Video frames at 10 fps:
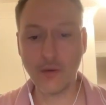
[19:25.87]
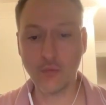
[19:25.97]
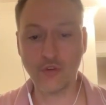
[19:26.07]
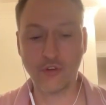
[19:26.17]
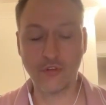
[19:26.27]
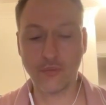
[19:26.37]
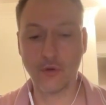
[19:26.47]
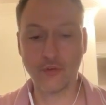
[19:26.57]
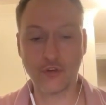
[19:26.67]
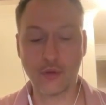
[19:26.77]
which is the
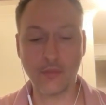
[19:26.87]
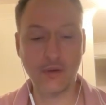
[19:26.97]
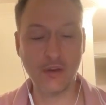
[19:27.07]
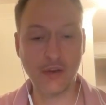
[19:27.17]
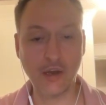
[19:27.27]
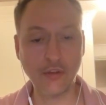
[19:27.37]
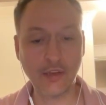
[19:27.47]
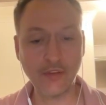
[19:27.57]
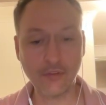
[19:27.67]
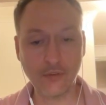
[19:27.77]
most common nowadays.